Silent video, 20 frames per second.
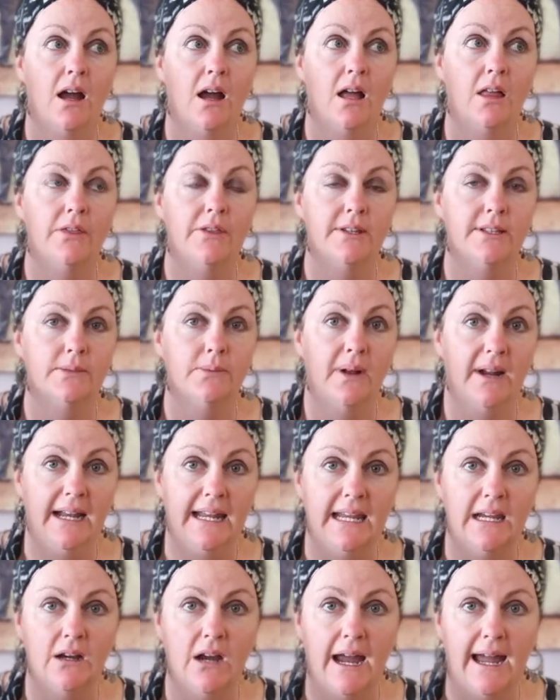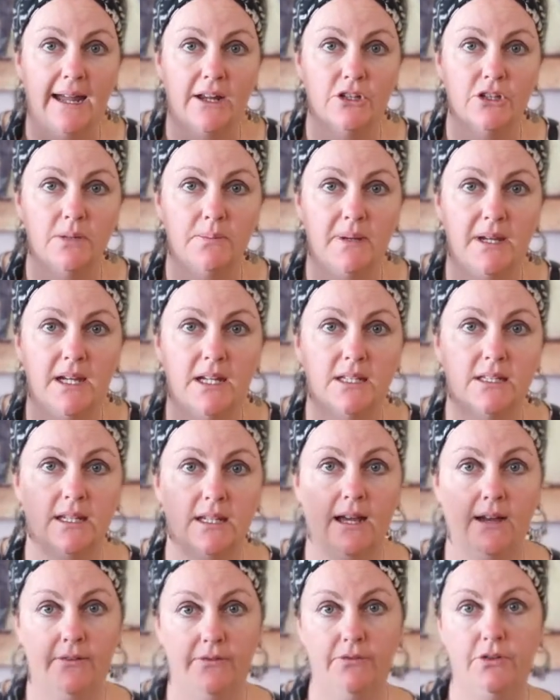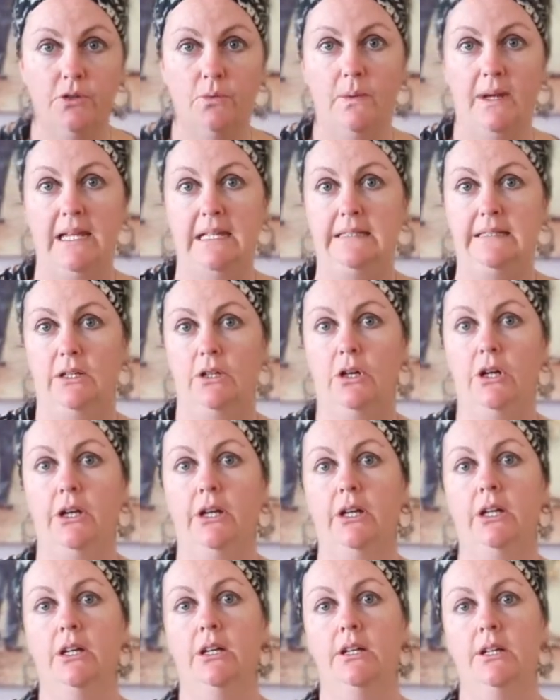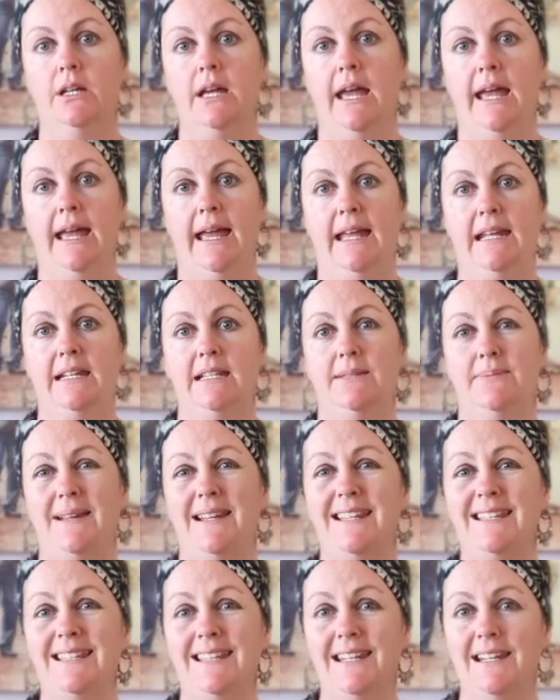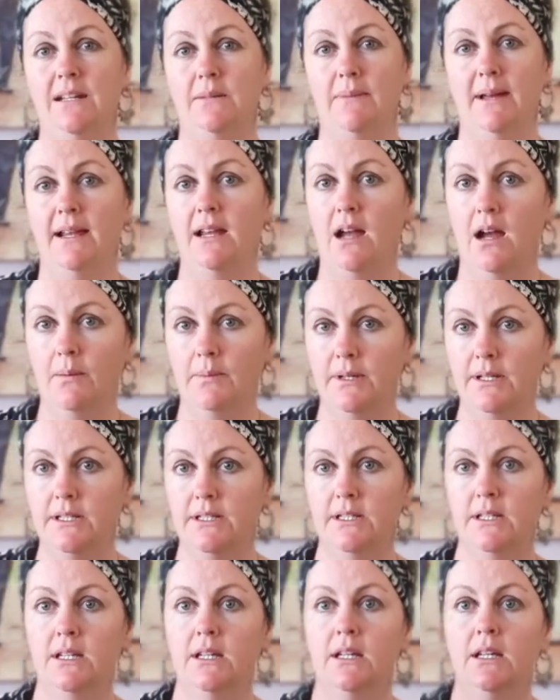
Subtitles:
this one here I actually picked a few weeks ago, and it's been sitting in my cupboard.